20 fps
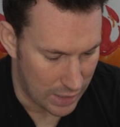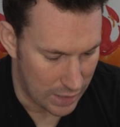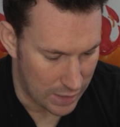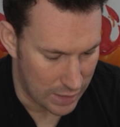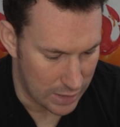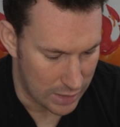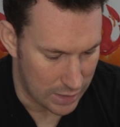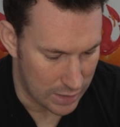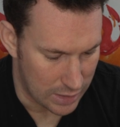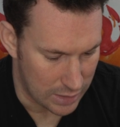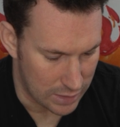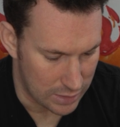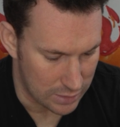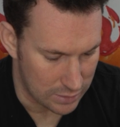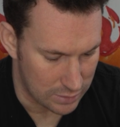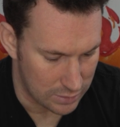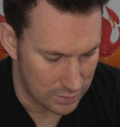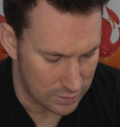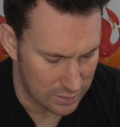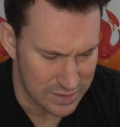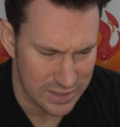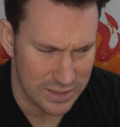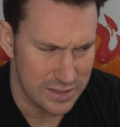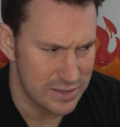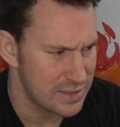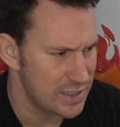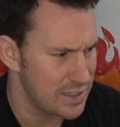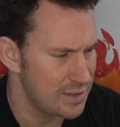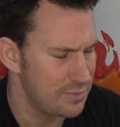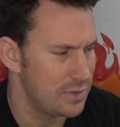And is that his
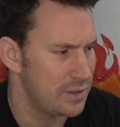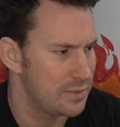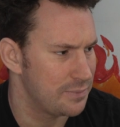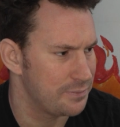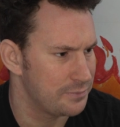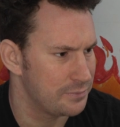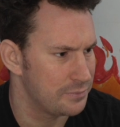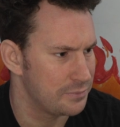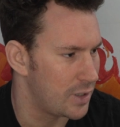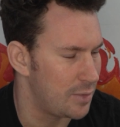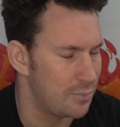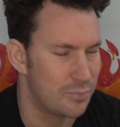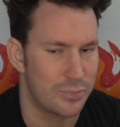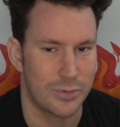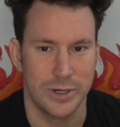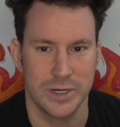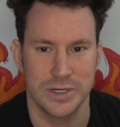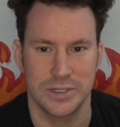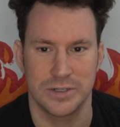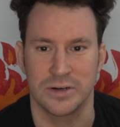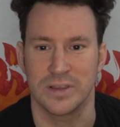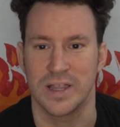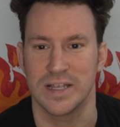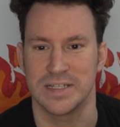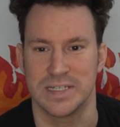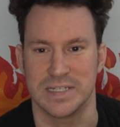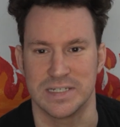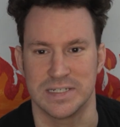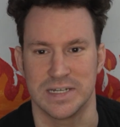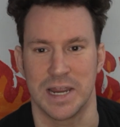name? I'm pretty sure
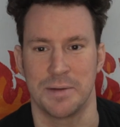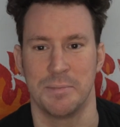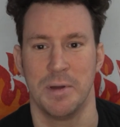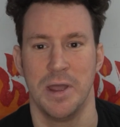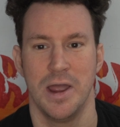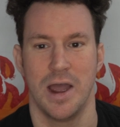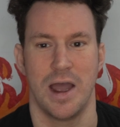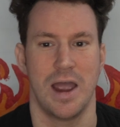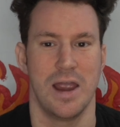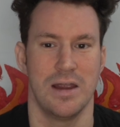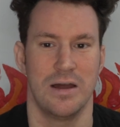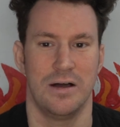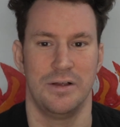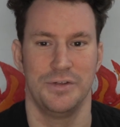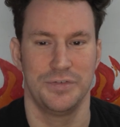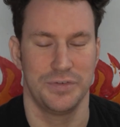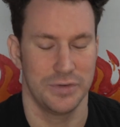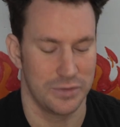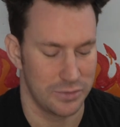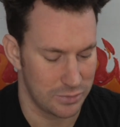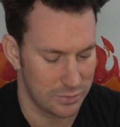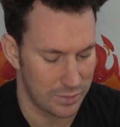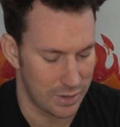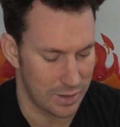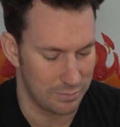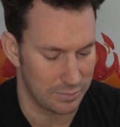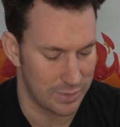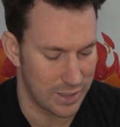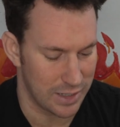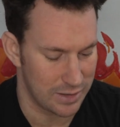that's his name. I also
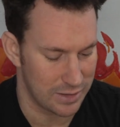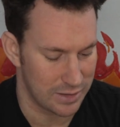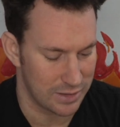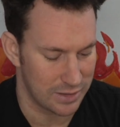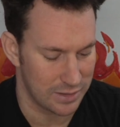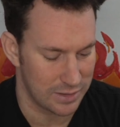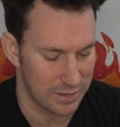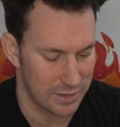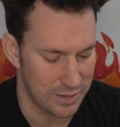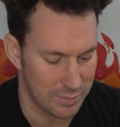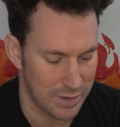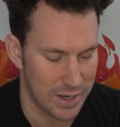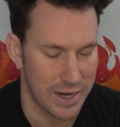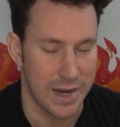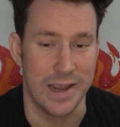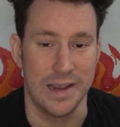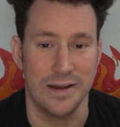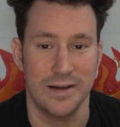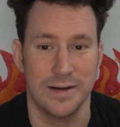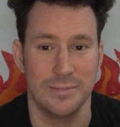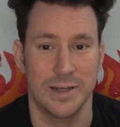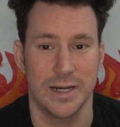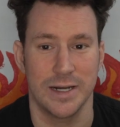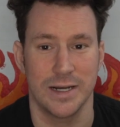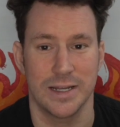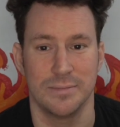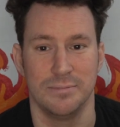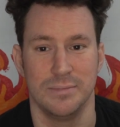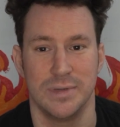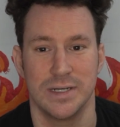am getting, in my head, I'm
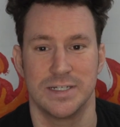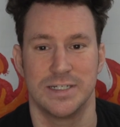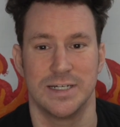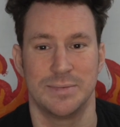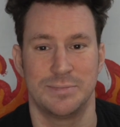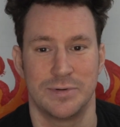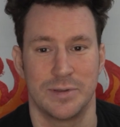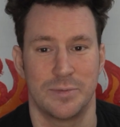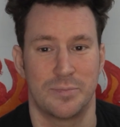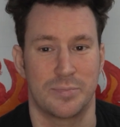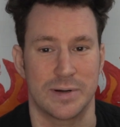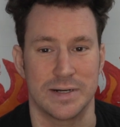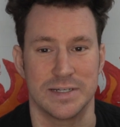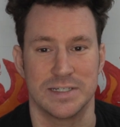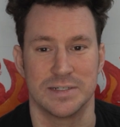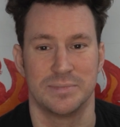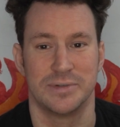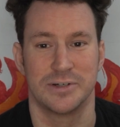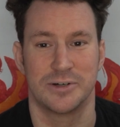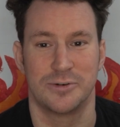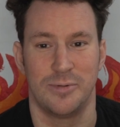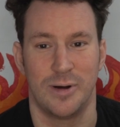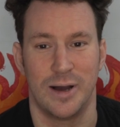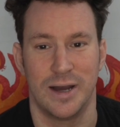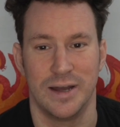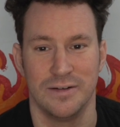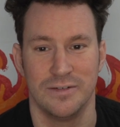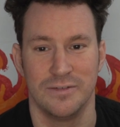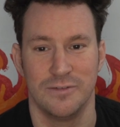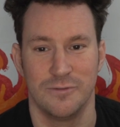getting him mixed up with Principal Quan